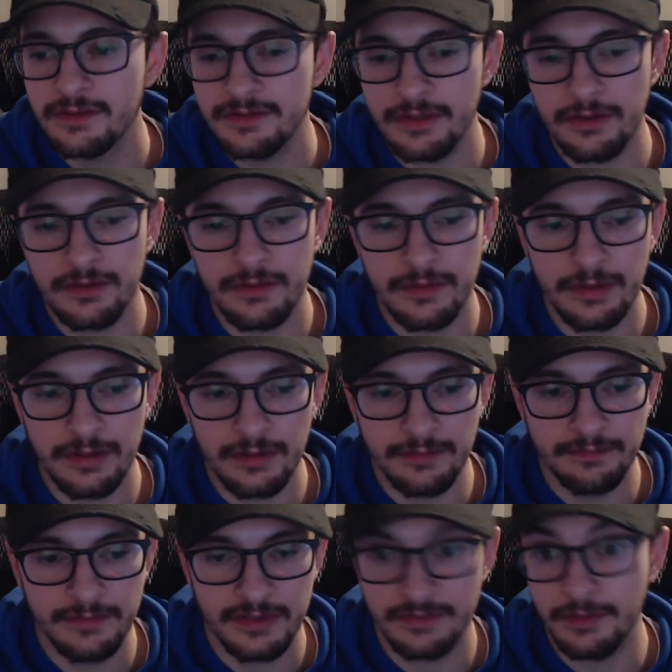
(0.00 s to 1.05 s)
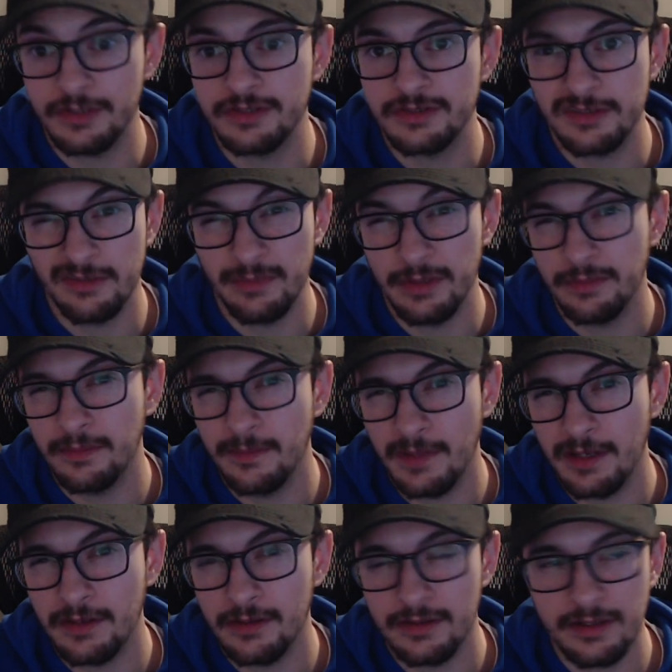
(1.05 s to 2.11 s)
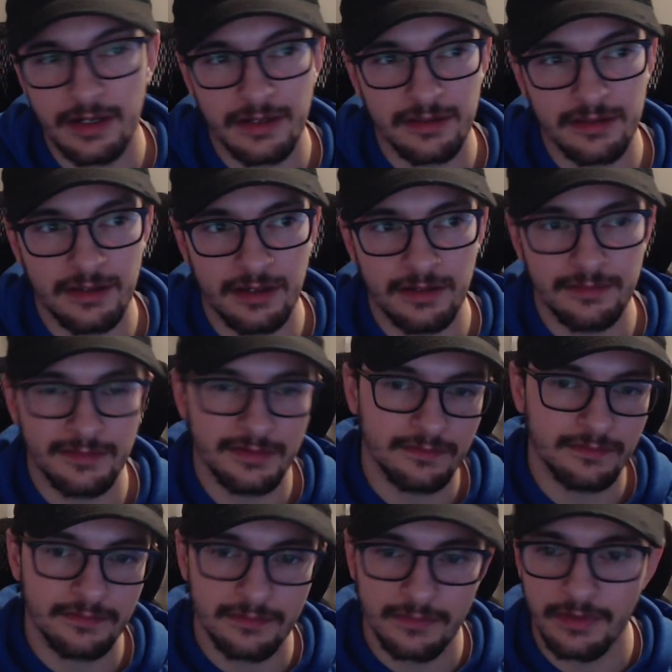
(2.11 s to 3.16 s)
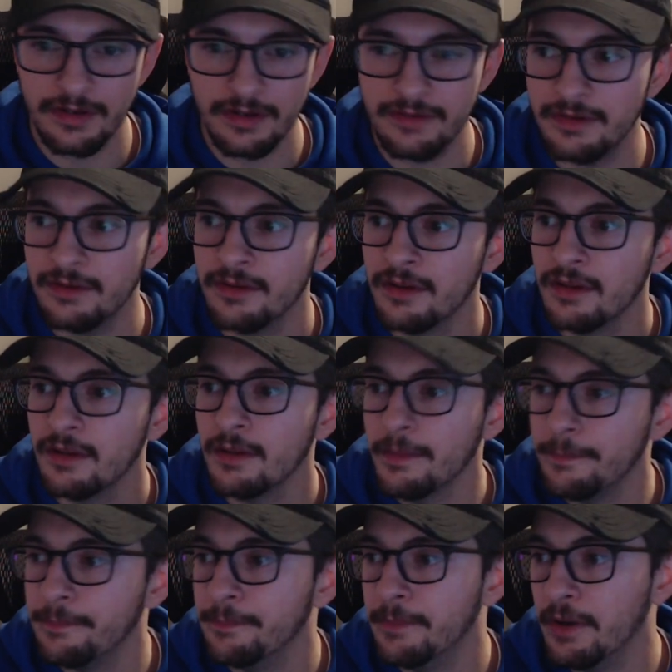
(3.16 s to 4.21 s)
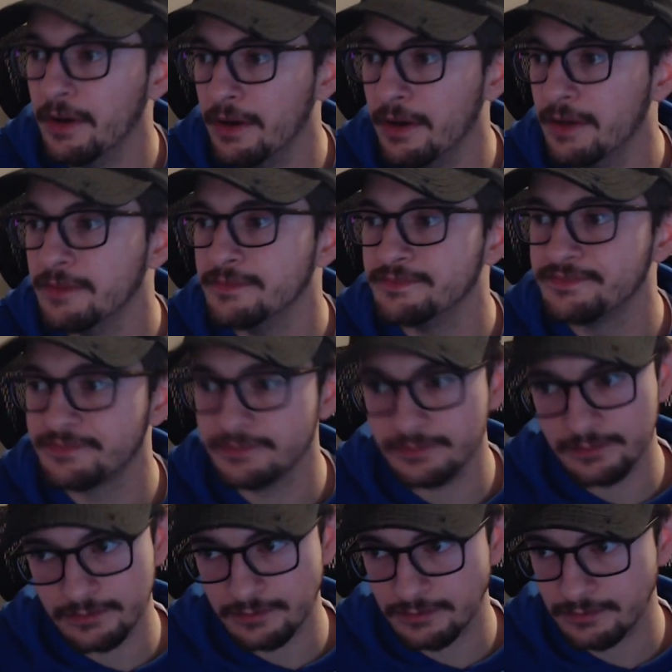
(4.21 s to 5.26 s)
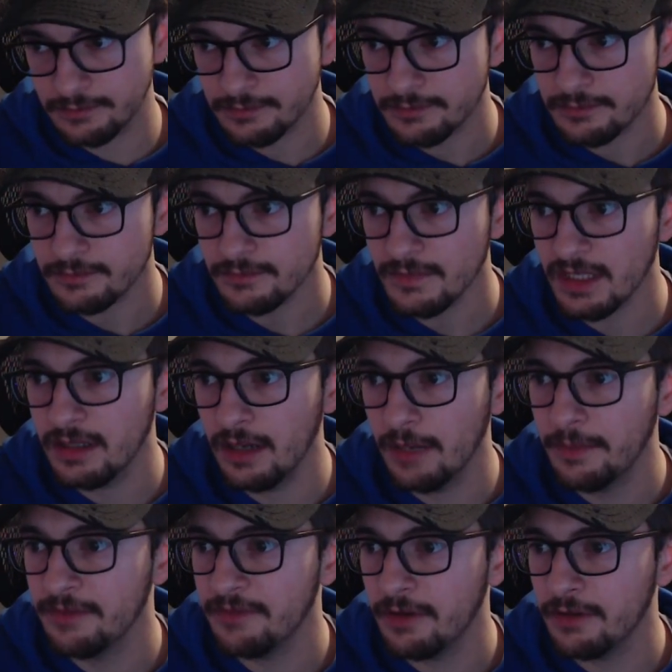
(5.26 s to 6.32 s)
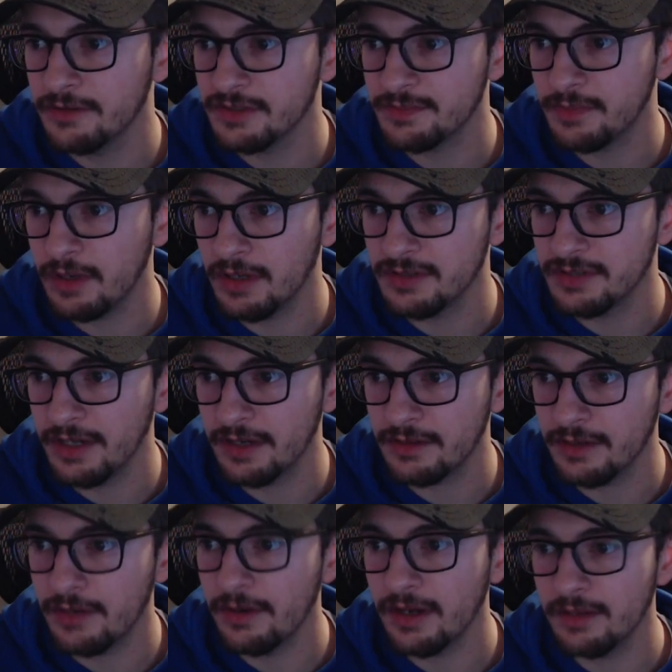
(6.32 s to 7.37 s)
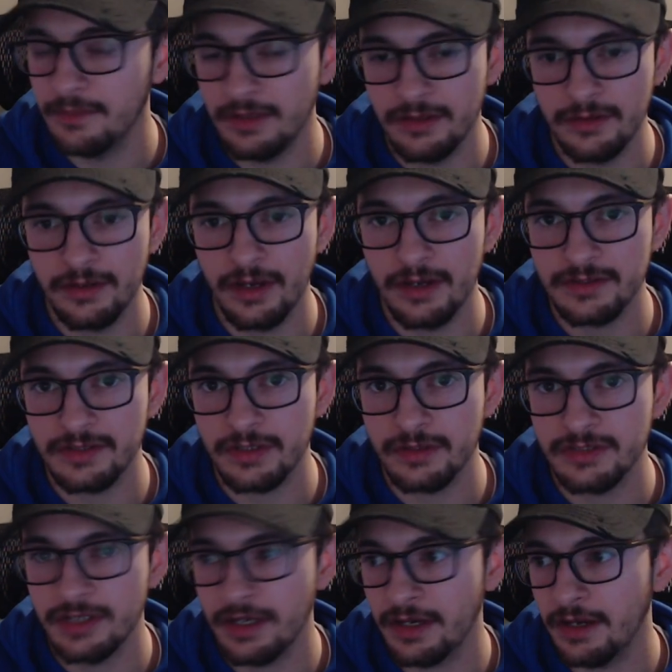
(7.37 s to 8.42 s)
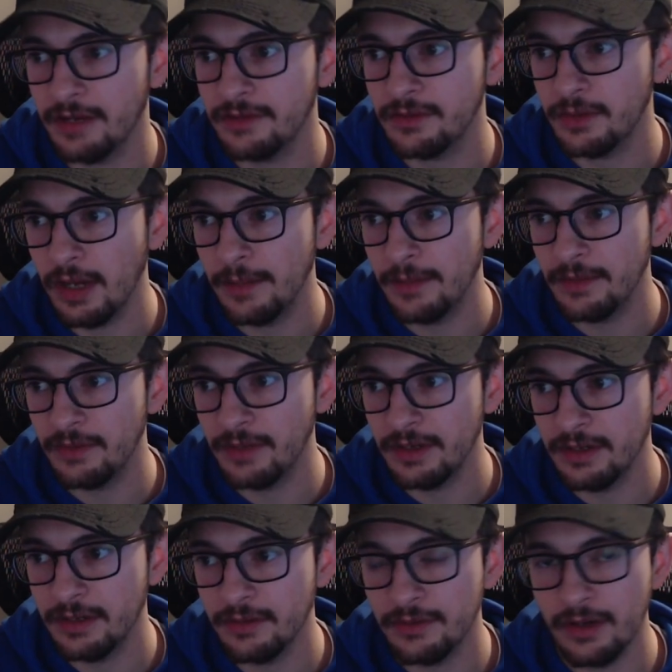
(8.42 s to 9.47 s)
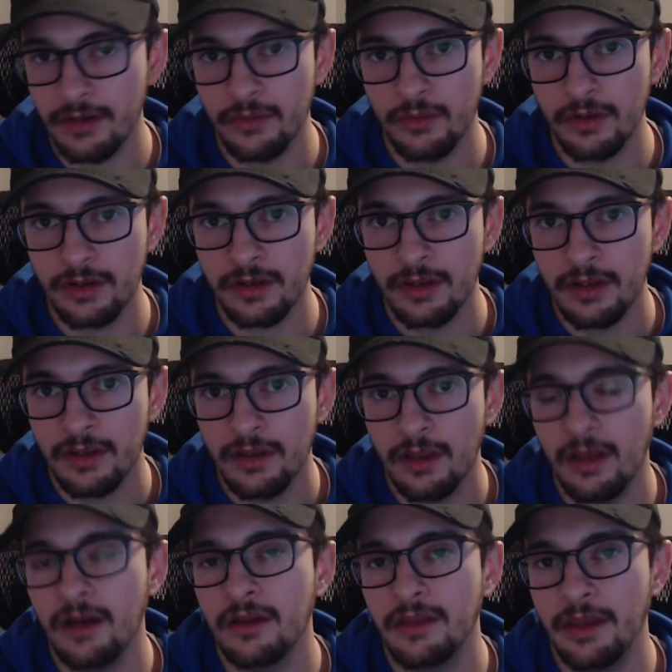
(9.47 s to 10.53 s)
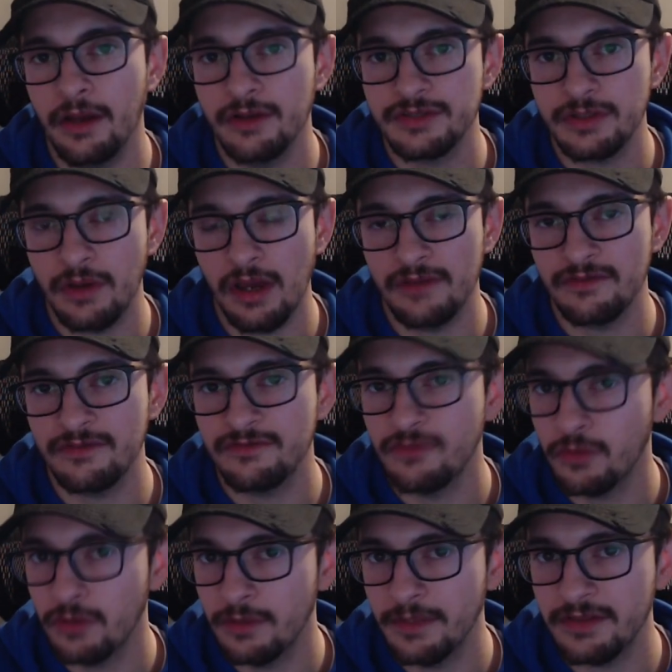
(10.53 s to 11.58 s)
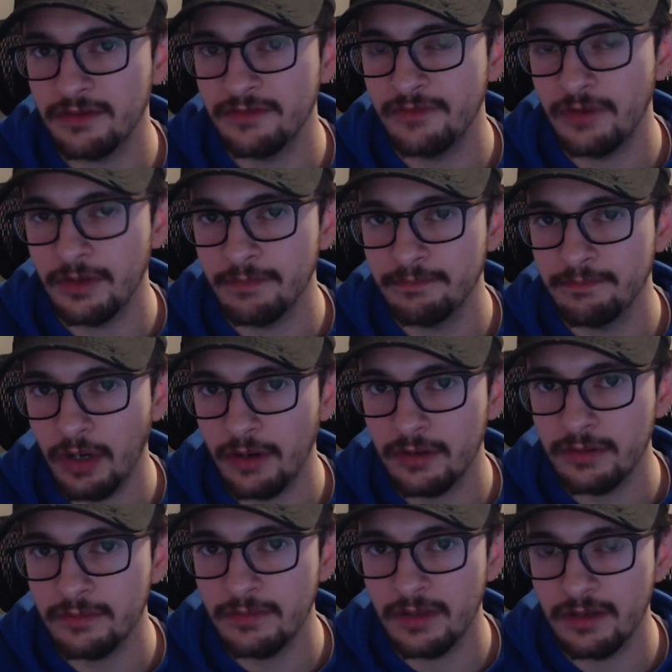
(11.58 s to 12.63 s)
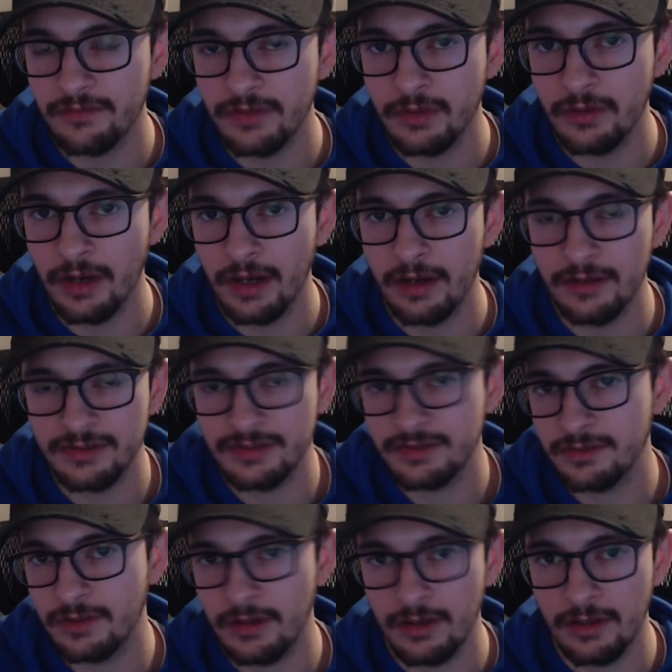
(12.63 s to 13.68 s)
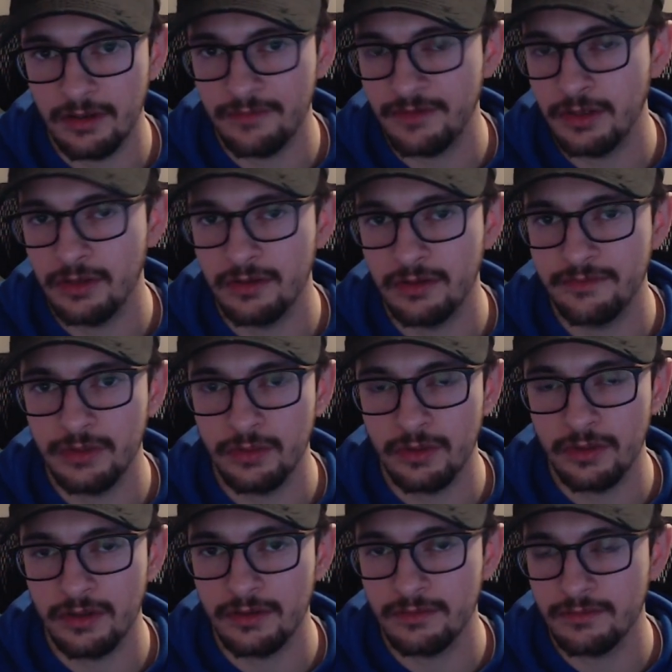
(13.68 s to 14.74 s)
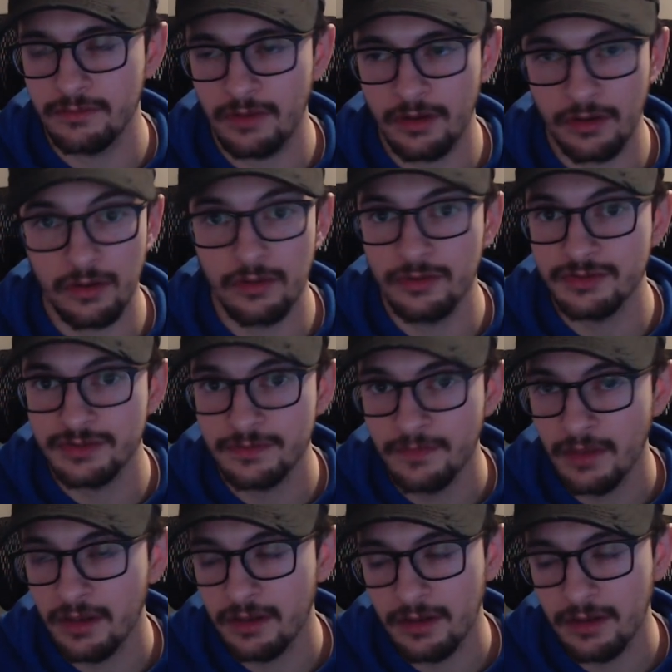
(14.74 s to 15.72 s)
So uh, as much as some people might not like that, whatever. But I'll be following this project. I recommend you guys go check out the ribbitradio.org. Uh, they also have a form at the very bottom if you guys, uh, if any of you are, are girls